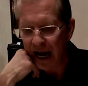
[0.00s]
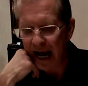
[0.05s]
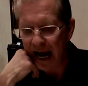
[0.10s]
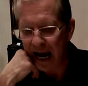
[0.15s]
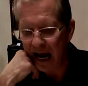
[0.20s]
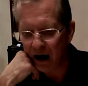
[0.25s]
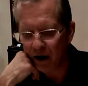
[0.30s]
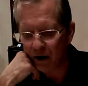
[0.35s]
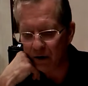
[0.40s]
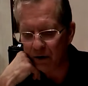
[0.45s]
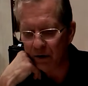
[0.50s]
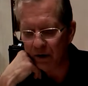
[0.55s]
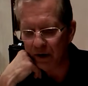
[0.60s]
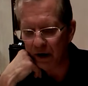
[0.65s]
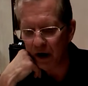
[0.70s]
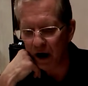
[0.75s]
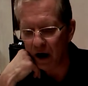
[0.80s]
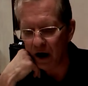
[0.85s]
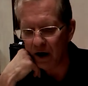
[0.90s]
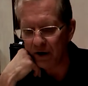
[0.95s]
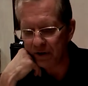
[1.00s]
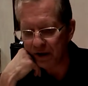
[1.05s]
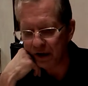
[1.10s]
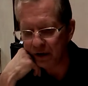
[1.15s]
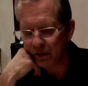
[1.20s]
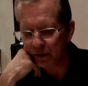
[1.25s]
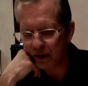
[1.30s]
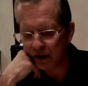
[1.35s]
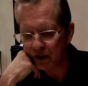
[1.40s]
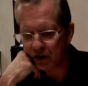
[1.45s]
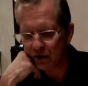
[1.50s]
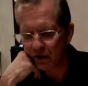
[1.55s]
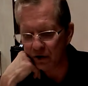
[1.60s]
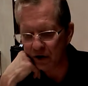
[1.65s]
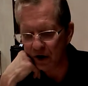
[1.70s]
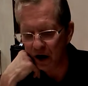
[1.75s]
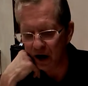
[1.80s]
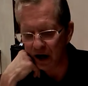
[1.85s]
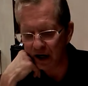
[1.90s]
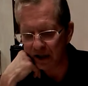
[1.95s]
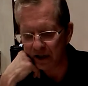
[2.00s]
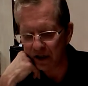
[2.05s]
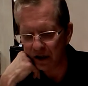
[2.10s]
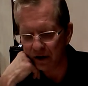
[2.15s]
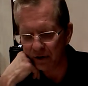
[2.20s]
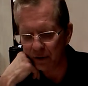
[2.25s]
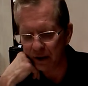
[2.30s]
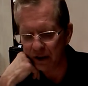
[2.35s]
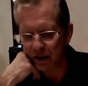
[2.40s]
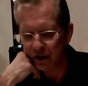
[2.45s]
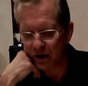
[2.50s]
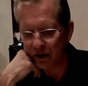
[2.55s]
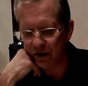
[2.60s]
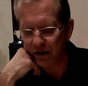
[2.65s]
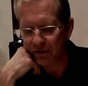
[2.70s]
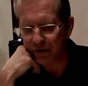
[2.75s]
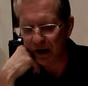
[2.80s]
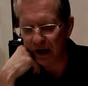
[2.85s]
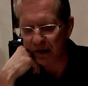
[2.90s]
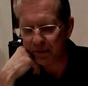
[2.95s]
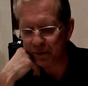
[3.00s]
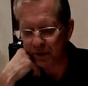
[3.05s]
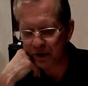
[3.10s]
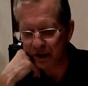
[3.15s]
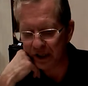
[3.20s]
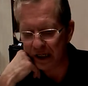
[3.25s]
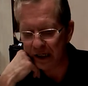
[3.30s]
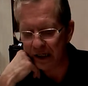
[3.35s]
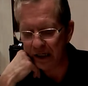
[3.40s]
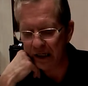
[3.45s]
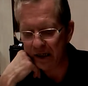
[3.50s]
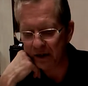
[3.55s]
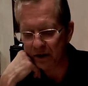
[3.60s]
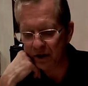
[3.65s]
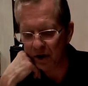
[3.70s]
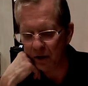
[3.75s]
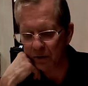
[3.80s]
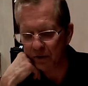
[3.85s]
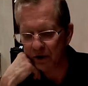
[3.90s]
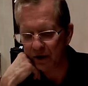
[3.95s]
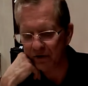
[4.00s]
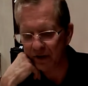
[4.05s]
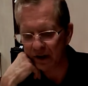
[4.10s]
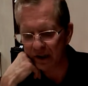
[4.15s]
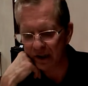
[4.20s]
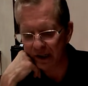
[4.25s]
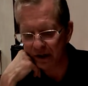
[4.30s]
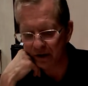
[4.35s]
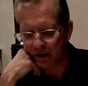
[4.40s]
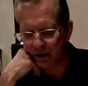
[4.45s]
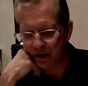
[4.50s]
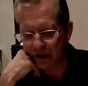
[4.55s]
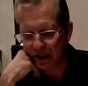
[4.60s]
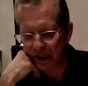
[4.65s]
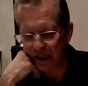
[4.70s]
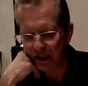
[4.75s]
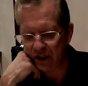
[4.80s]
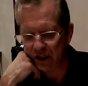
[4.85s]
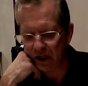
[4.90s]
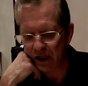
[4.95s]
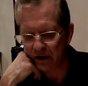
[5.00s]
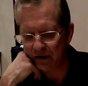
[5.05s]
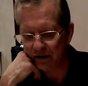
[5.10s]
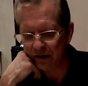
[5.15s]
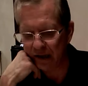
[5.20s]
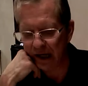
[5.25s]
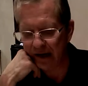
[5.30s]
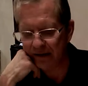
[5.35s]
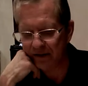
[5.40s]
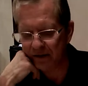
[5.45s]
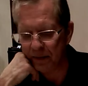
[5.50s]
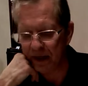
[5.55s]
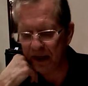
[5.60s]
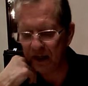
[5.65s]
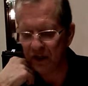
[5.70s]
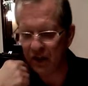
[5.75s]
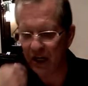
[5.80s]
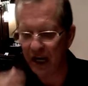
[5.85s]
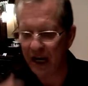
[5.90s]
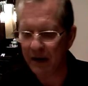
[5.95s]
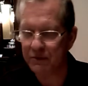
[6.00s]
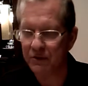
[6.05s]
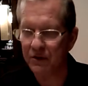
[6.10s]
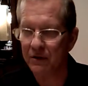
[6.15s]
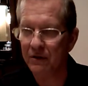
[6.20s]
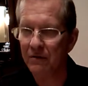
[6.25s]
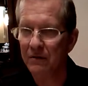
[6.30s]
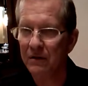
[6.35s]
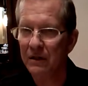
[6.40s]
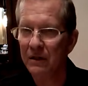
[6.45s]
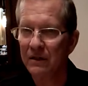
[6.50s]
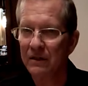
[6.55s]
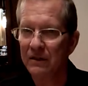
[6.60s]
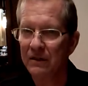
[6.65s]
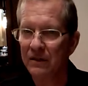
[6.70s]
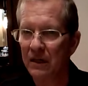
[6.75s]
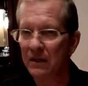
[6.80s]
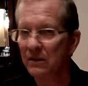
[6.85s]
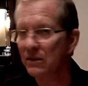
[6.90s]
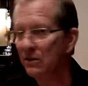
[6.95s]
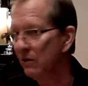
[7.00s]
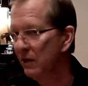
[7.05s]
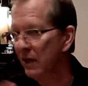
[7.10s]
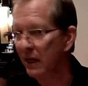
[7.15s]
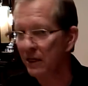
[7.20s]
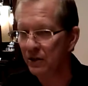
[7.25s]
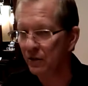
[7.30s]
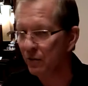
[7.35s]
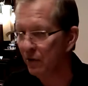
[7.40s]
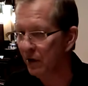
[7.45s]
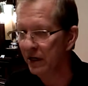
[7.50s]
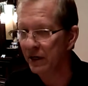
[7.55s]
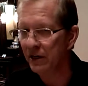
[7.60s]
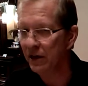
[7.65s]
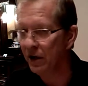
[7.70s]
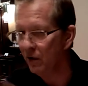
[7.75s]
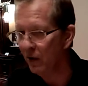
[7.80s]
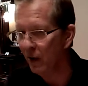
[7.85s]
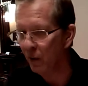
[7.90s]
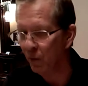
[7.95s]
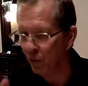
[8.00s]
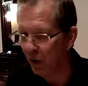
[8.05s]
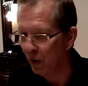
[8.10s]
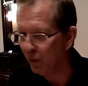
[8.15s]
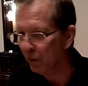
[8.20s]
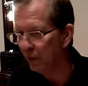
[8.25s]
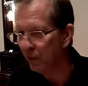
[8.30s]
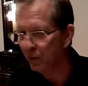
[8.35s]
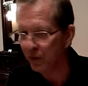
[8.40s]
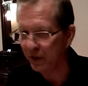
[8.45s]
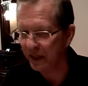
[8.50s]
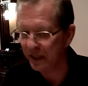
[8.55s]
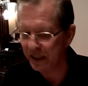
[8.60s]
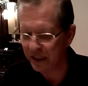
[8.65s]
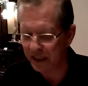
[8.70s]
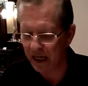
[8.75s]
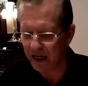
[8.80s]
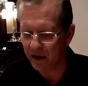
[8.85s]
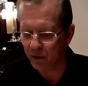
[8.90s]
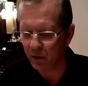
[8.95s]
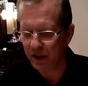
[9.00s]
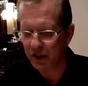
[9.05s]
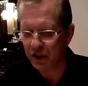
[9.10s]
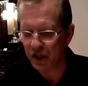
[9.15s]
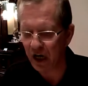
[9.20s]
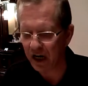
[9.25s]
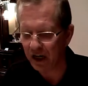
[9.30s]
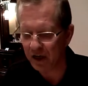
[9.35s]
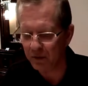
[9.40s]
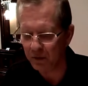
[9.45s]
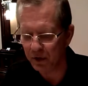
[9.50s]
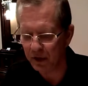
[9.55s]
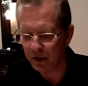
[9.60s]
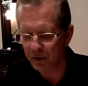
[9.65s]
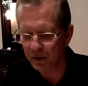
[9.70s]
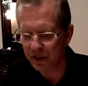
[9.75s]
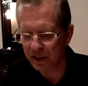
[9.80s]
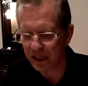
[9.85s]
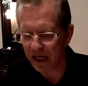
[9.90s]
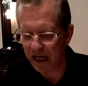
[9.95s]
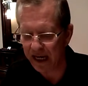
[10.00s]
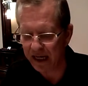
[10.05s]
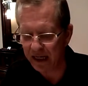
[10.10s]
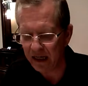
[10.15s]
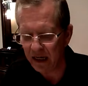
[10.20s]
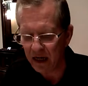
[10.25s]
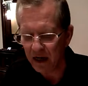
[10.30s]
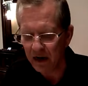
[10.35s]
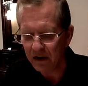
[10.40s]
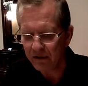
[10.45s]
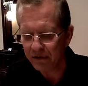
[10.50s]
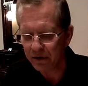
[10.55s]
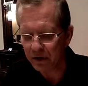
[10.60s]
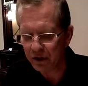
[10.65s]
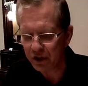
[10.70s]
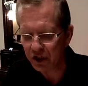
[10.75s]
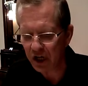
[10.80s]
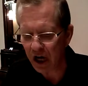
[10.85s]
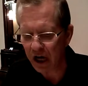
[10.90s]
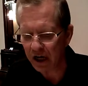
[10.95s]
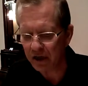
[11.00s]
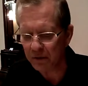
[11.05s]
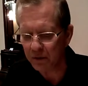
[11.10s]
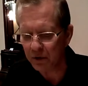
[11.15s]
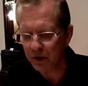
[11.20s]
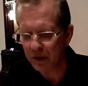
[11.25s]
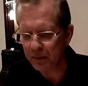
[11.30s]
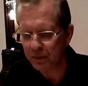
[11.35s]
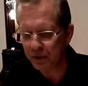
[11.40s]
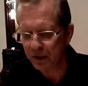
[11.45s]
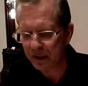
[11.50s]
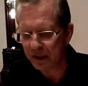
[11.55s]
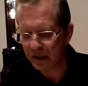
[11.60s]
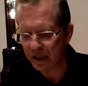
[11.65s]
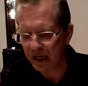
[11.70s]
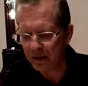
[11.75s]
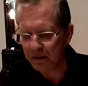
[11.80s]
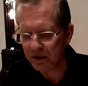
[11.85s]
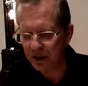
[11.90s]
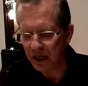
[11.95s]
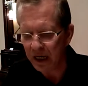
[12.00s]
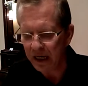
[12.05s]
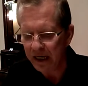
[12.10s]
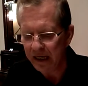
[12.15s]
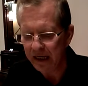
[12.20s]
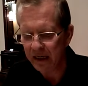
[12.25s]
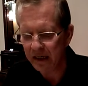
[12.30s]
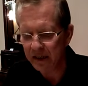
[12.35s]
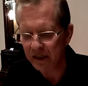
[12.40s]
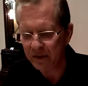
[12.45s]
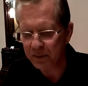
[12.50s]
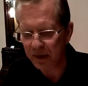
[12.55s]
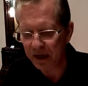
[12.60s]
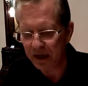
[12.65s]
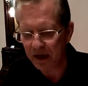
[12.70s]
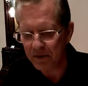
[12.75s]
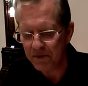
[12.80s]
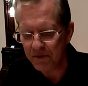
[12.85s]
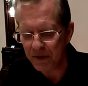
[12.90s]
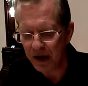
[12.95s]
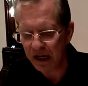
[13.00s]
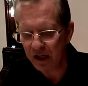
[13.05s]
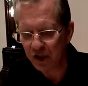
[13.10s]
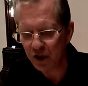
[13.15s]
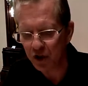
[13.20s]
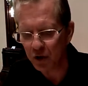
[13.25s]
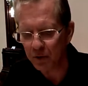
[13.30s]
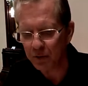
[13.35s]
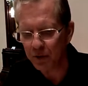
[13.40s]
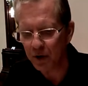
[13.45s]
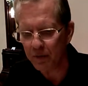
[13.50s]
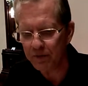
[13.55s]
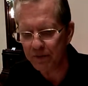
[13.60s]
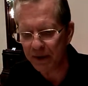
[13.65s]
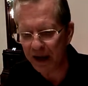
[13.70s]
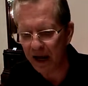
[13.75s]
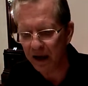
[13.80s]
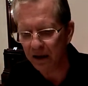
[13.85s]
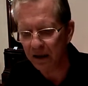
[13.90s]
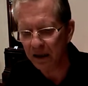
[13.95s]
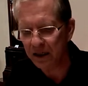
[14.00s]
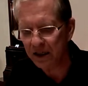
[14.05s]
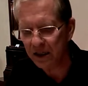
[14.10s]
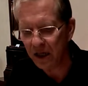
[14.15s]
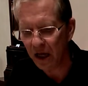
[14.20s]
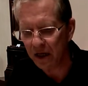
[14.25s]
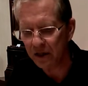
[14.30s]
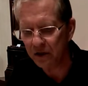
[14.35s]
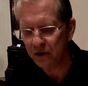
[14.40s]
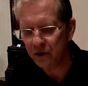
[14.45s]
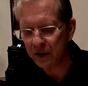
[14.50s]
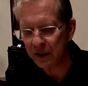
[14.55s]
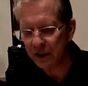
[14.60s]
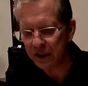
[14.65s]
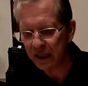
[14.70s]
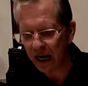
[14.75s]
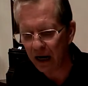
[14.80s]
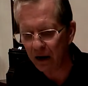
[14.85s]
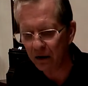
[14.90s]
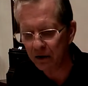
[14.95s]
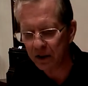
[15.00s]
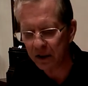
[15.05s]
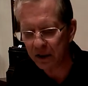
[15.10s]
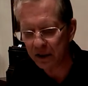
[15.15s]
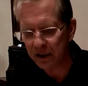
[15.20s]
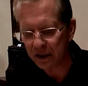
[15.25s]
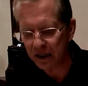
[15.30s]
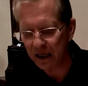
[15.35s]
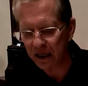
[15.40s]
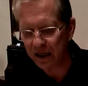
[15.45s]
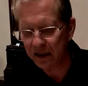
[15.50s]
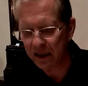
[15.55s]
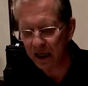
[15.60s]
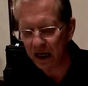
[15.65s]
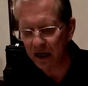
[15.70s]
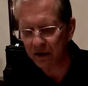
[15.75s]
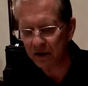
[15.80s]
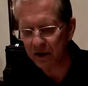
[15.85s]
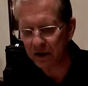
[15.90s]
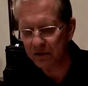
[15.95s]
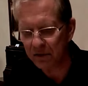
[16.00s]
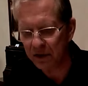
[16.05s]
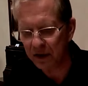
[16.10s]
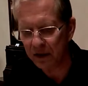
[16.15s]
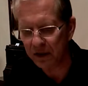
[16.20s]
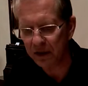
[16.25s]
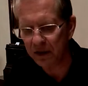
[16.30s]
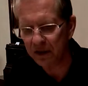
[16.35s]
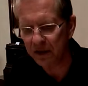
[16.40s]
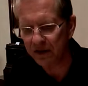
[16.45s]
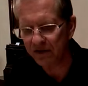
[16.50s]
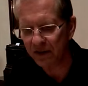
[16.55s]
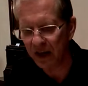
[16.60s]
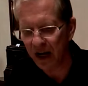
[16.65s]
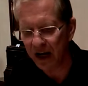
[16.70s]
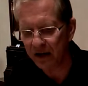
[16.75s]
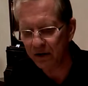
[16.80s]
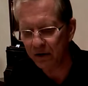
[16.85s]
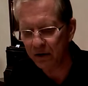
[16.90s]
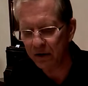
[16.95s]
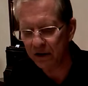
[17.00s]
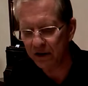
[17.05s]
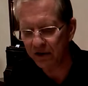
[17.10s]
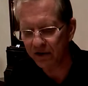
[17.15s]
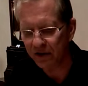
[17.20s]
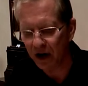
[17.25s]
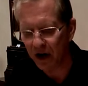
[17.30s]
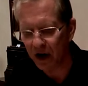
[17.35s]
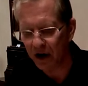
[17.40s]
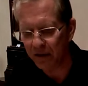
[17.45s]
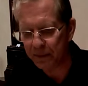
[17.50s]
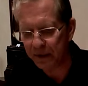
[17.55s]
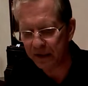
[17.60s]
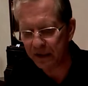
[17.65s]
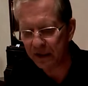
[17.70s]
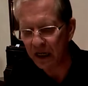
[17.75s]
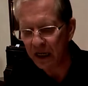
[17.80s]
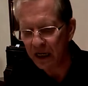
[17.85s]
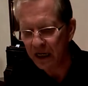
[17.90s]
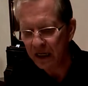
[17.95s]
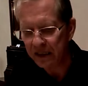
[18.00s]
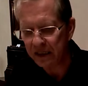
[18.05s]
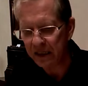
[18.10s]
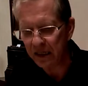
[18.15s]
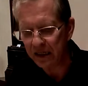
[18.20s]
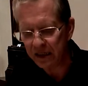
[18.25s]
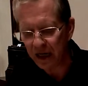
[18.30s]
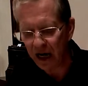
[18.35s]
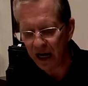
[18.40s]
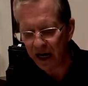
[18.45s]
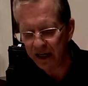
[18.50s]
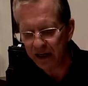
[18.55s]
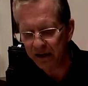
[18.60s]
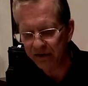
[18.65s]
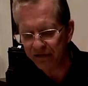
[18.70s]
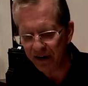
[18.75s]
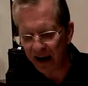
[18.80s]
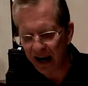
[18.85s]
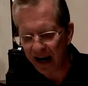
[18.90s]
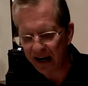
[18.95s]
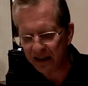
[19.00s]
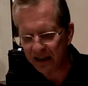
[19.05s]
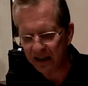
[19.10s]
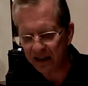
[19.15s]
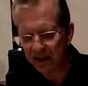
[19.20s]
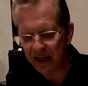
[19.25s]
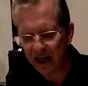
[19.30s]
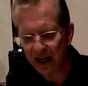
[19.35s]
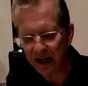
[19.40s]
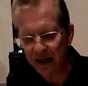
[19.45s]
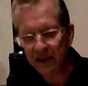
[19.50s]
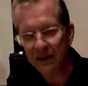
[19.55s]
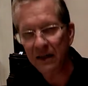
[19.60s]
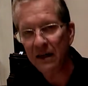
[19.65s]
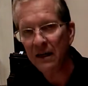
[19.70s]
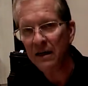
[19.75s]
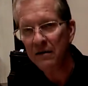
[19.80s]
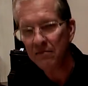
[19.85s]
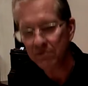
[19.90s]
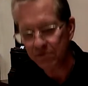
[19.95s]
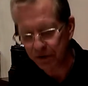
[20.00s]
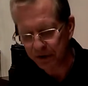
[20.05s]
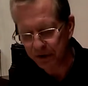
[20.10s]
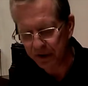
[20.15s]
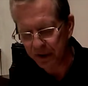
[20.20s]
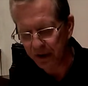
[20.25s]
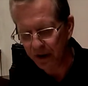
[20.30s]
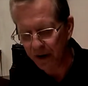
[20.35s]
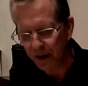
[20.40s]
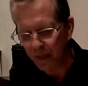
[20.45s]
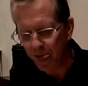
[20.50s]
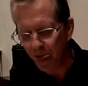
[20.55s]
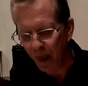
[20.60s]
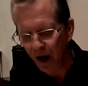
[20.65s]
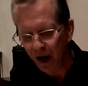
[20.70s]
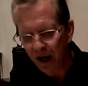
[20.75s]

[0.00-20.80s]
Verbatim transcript: How are the original cause and original effect presented in terms of the literal teaching of the lifespan chapter? says, okay, you want to know what we're really saying, what Shakyamuni was saying? First, Shakyamuni proclaims it has been immeasurable, boundless hundreds, thousands, ten thousand millions of nayutas of kalpas since I, in fact, attained Buddhahood.